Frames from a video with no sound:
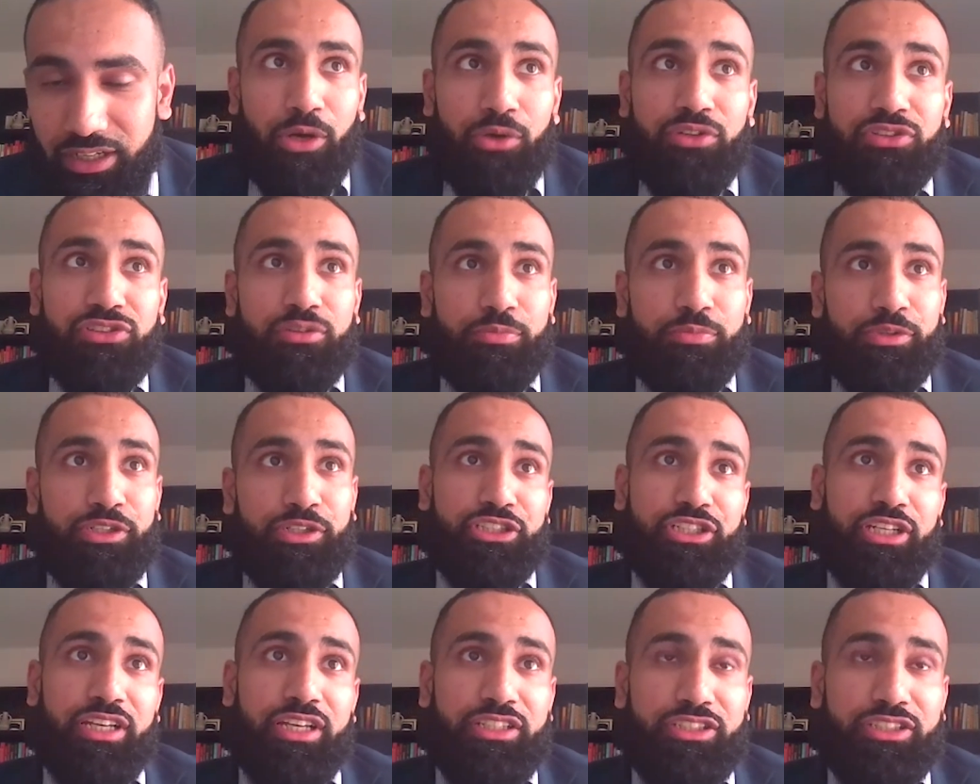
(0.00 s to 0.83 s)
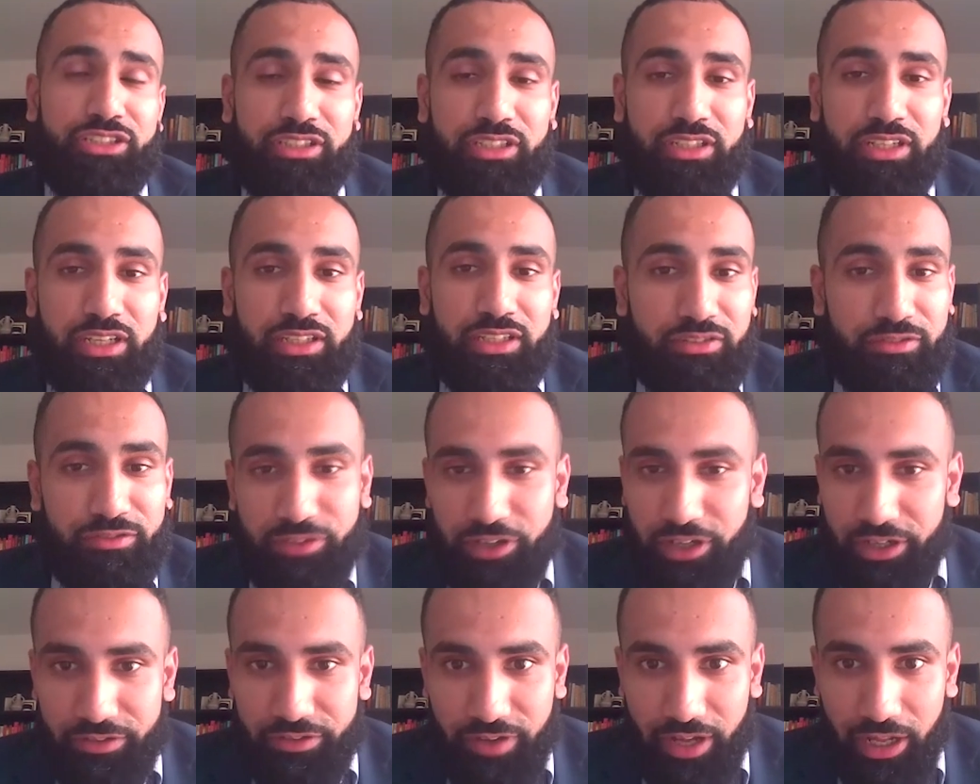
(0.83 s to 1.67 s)
Bonus depreciation is a
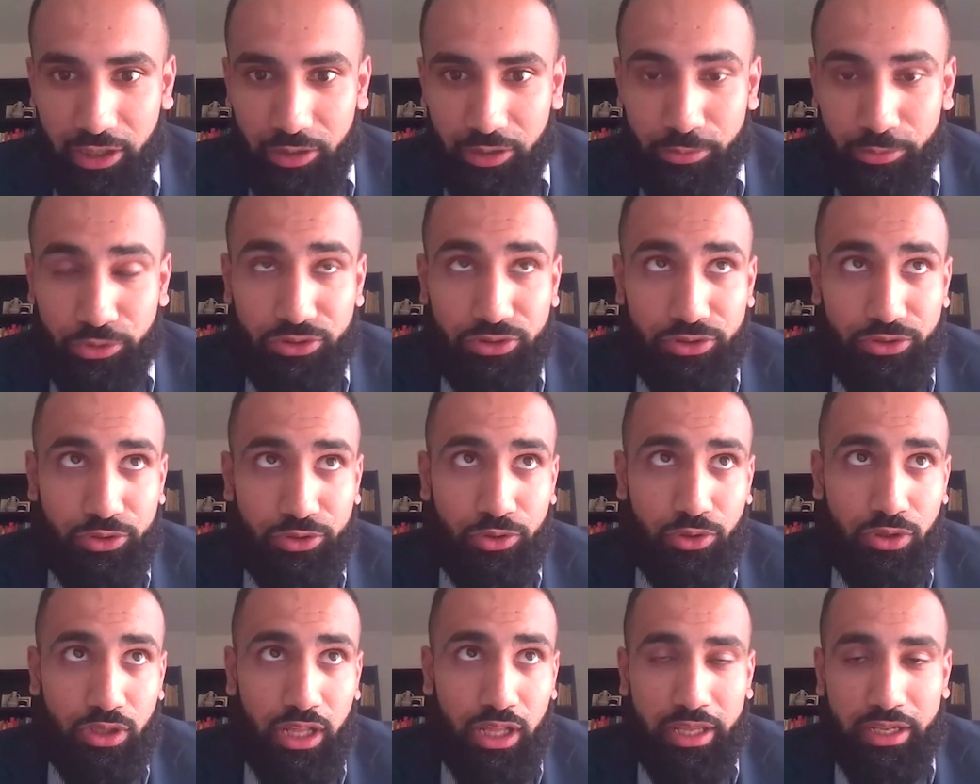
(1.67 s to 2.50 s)
very valuable tool,